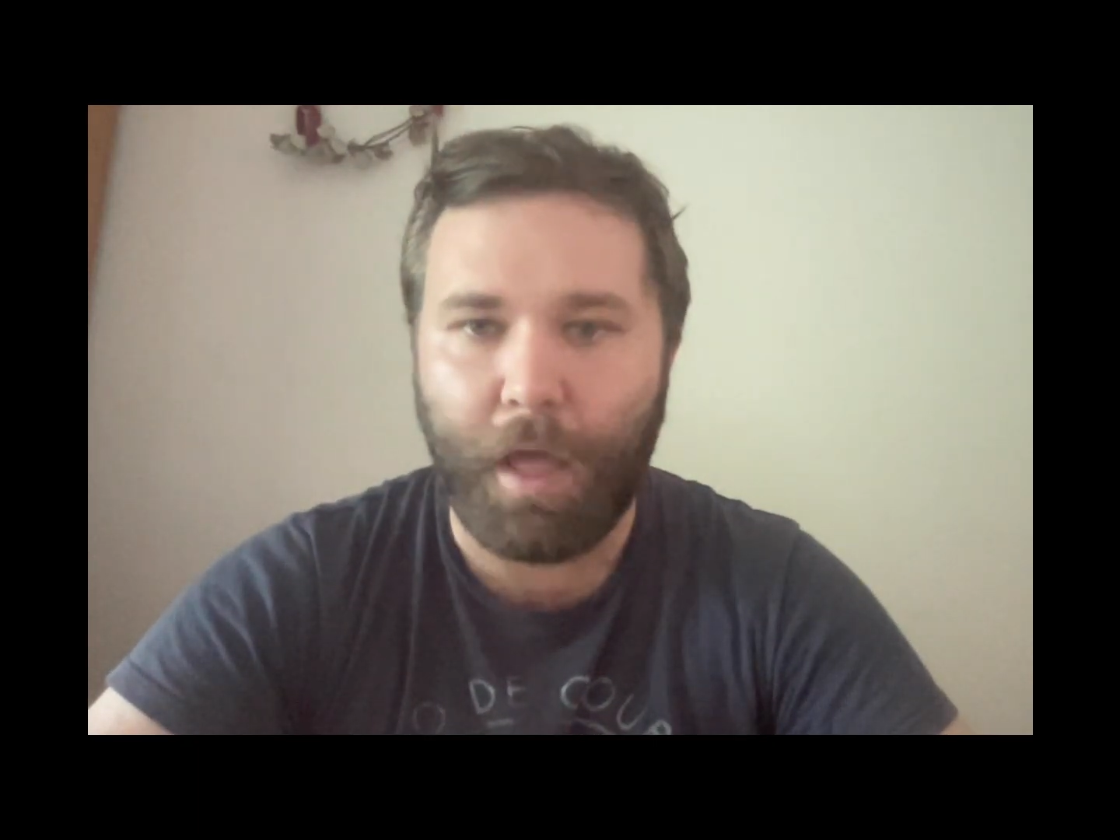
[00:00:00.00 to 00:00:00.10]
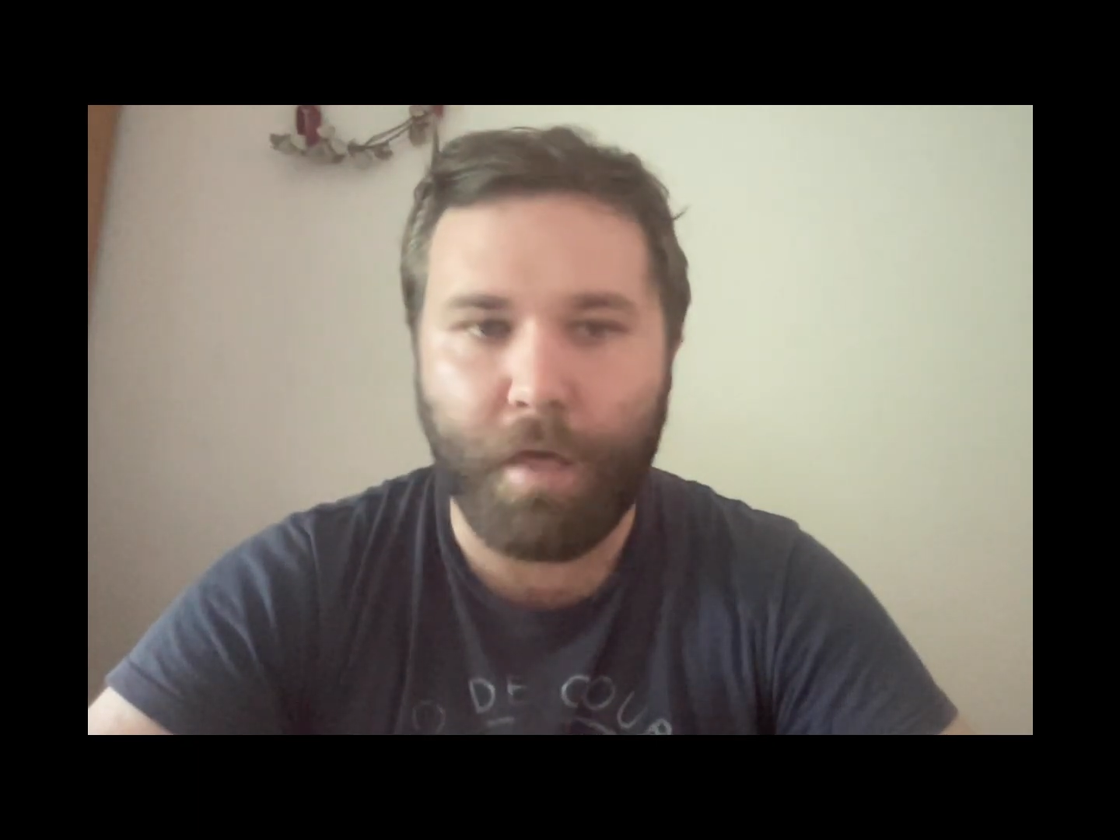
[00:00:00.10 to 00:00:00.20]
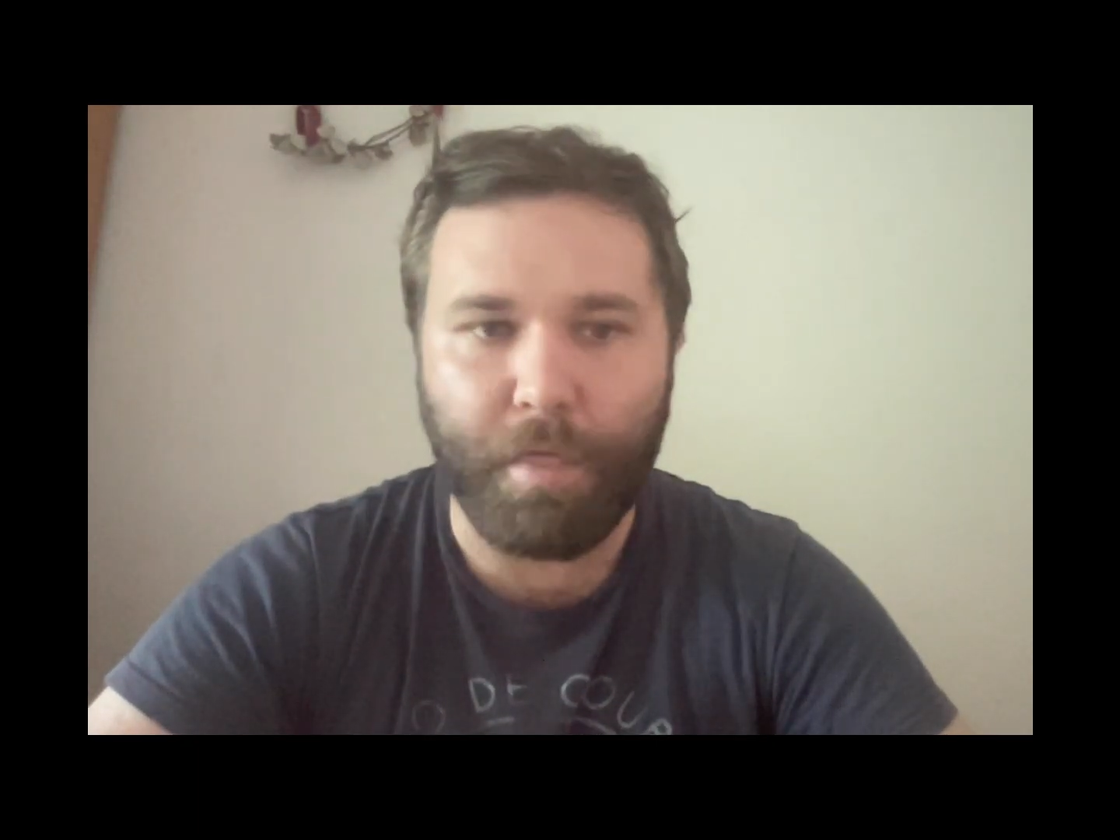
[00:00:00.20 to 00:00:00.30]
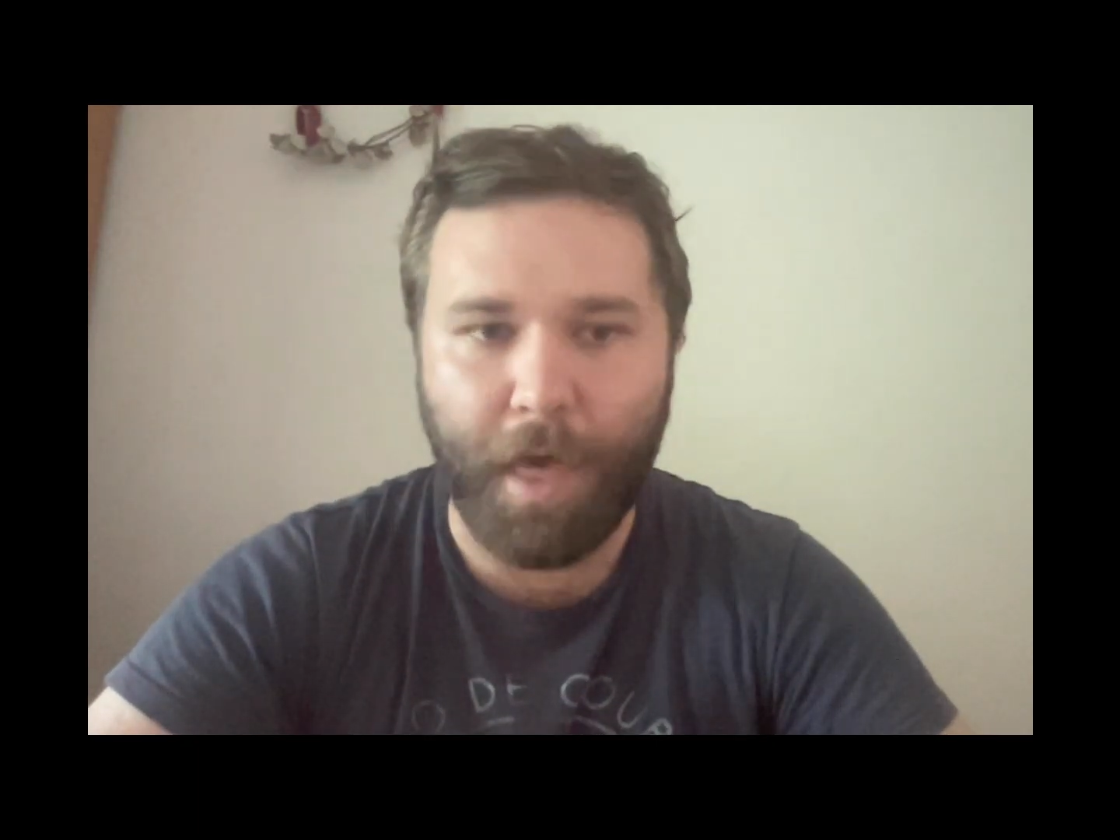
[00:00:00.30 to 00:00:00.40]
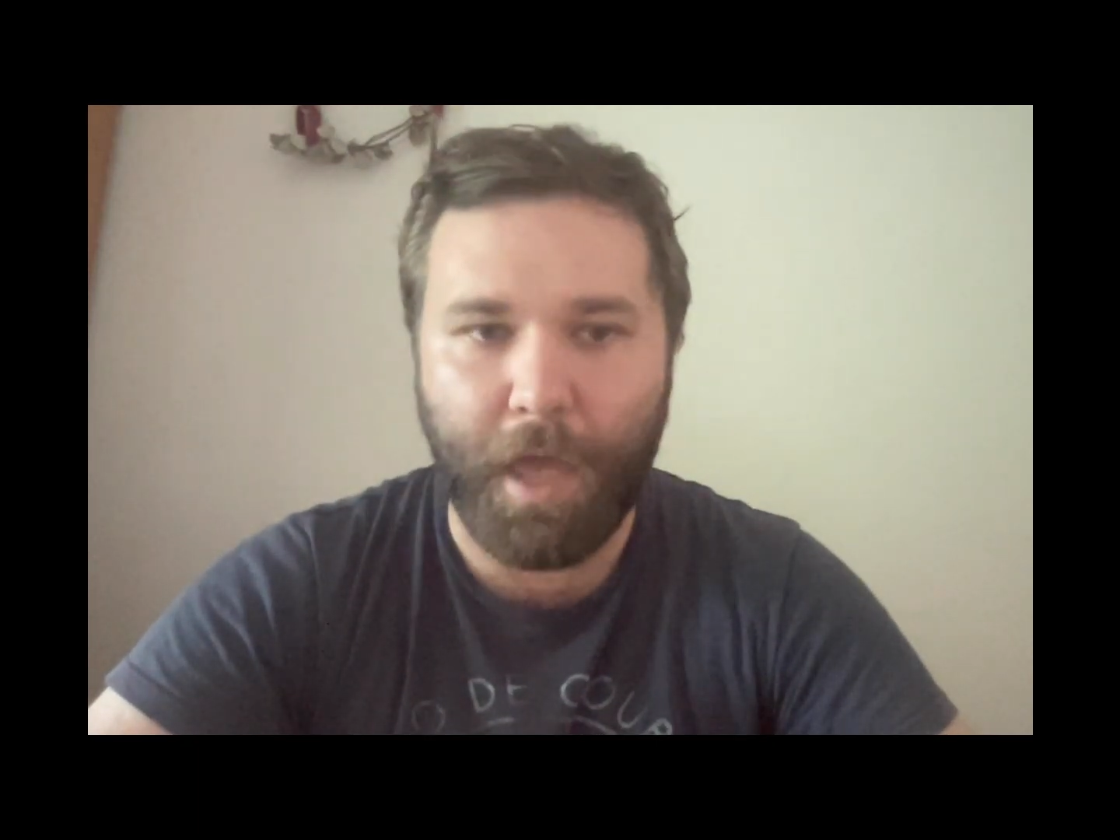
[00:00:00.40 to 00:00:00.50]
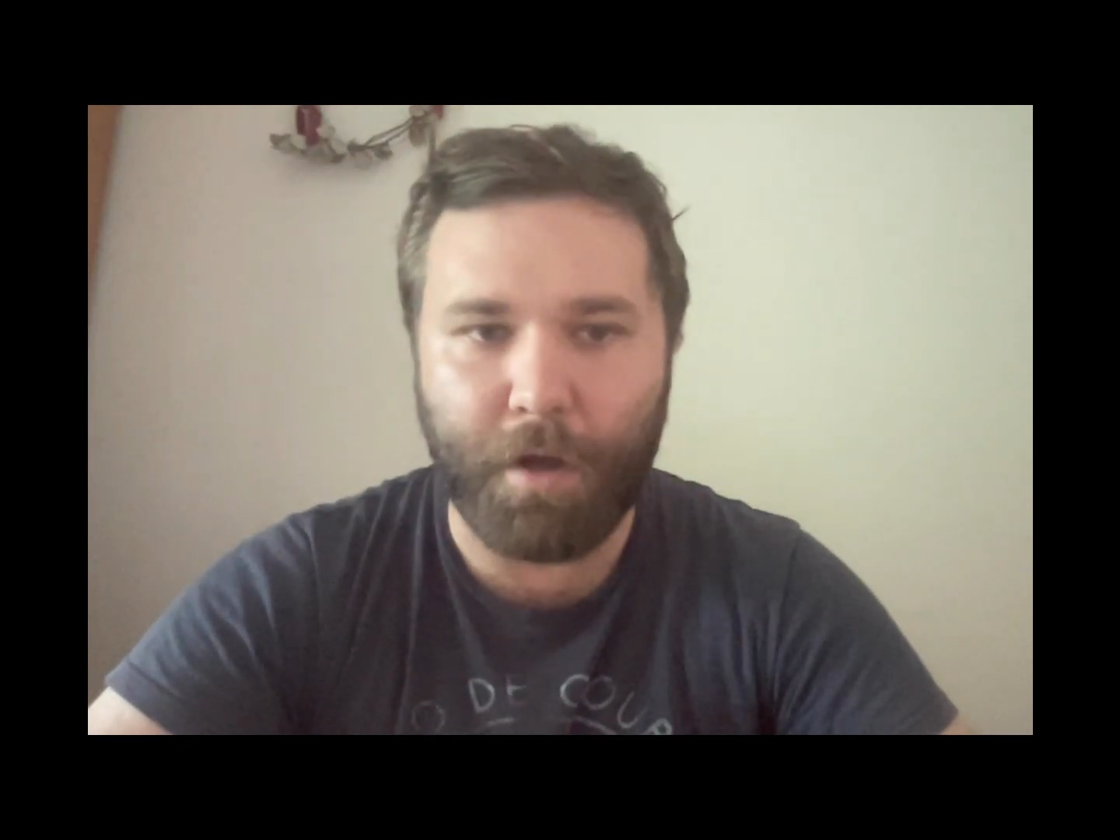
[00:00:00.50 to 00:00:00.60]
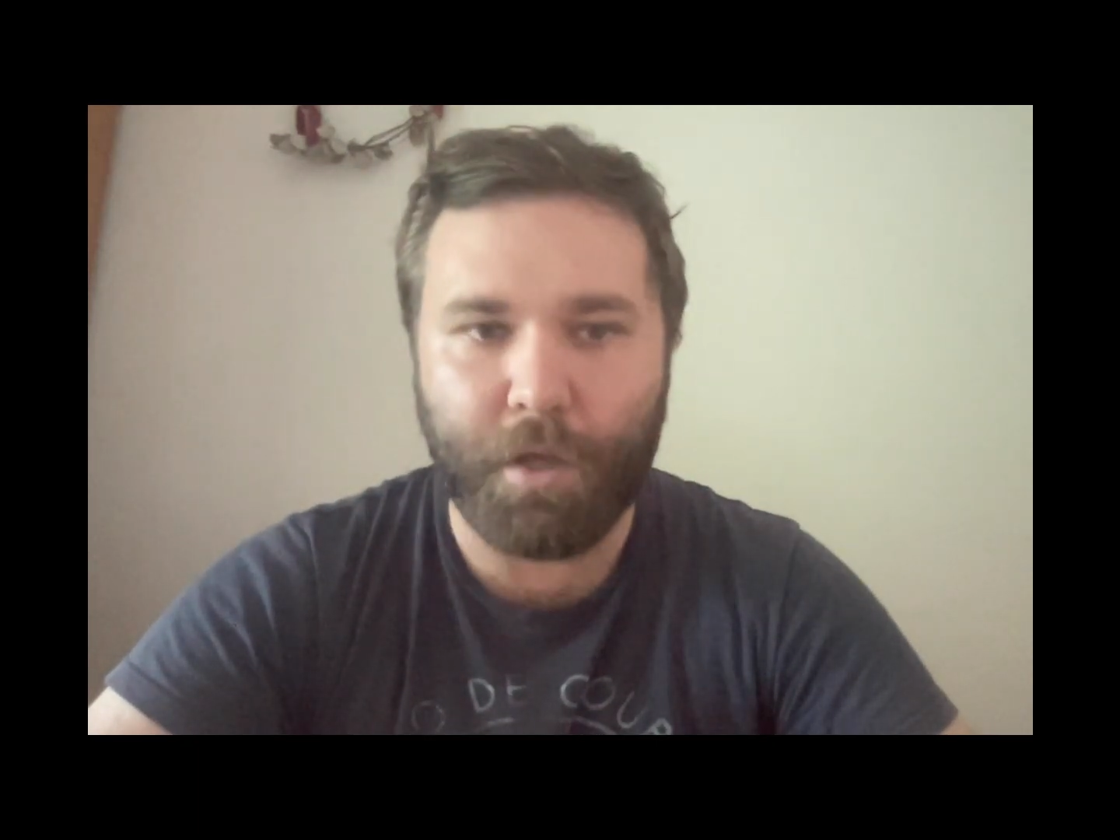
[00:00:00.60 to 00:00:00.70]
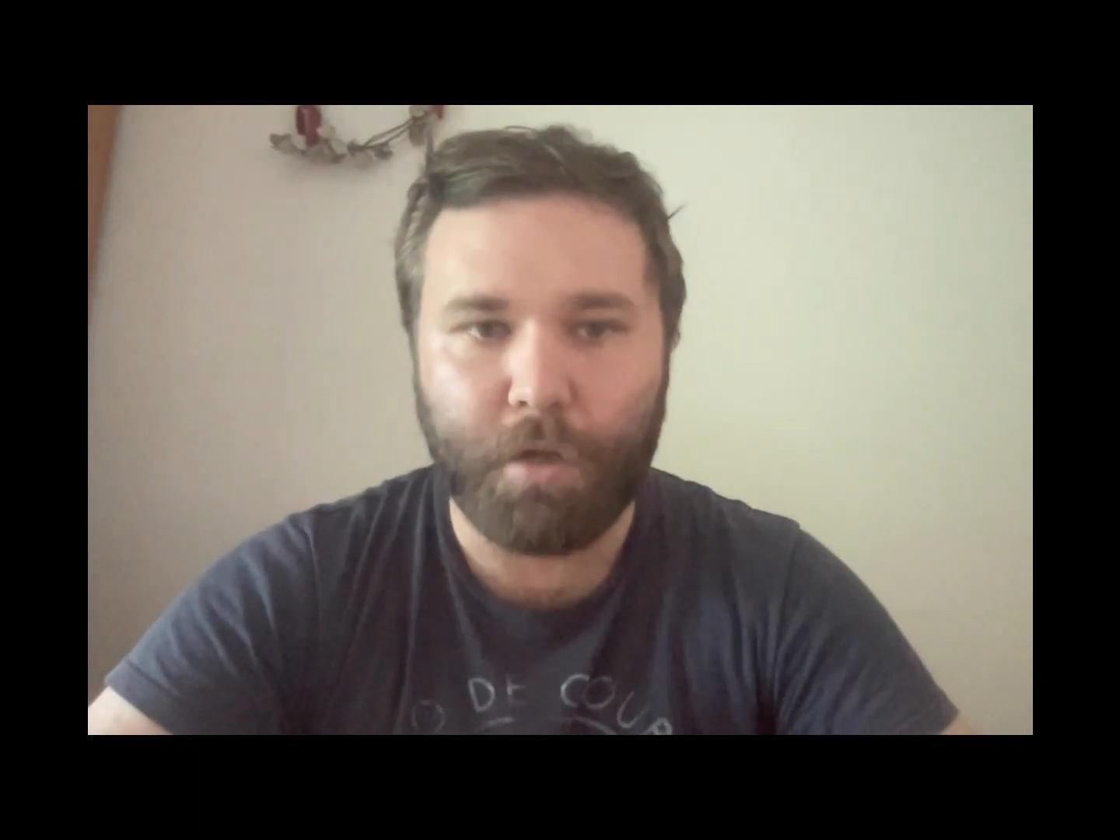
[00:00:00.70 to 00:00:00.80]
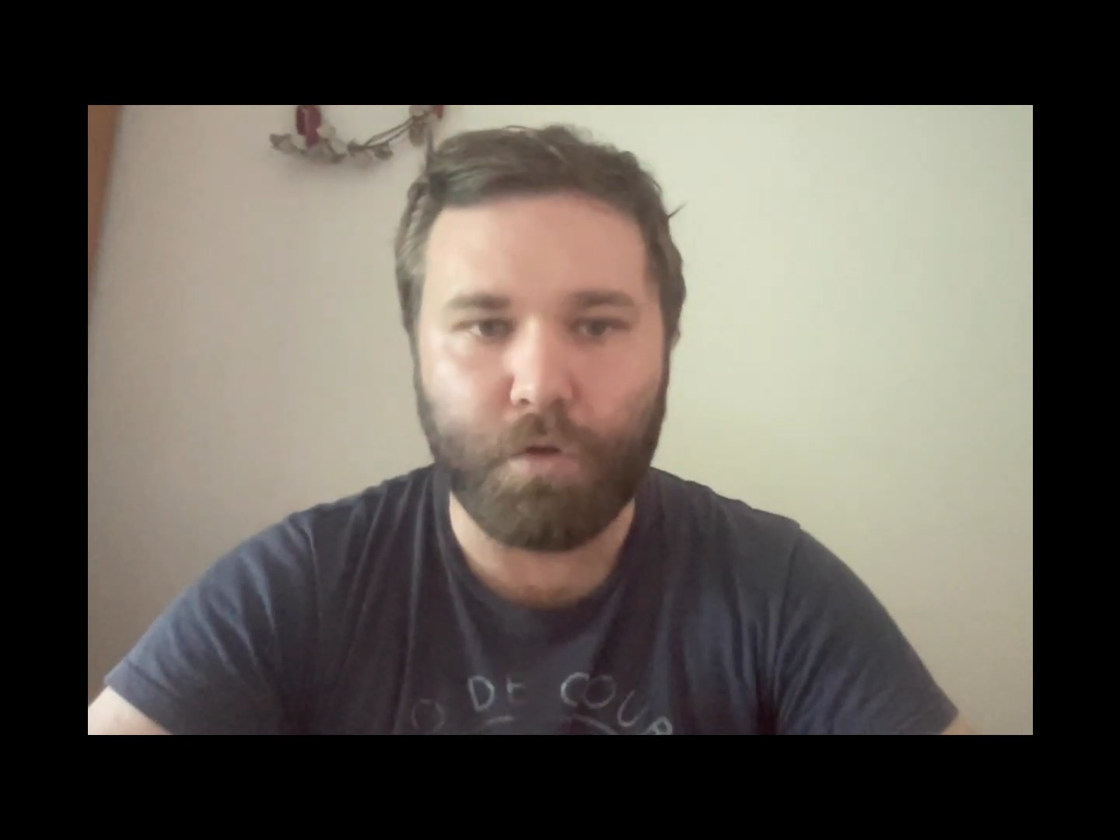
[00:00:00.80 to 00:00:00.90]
Then